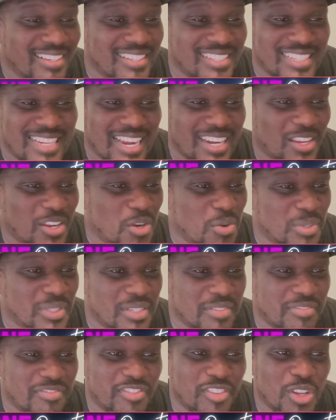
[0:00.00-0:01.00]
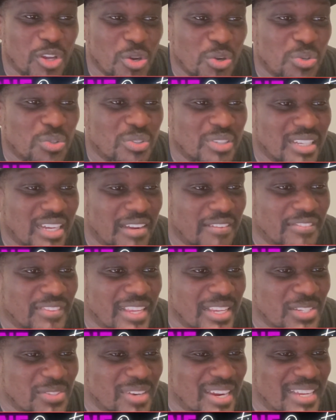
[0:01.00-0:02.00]
you just got to go with the flow of
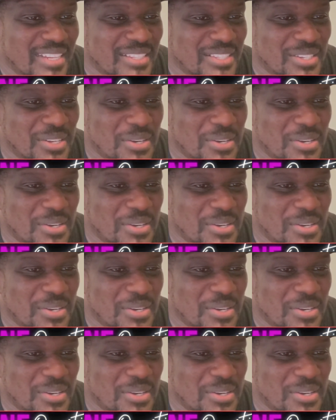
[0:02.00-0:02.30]
things, right?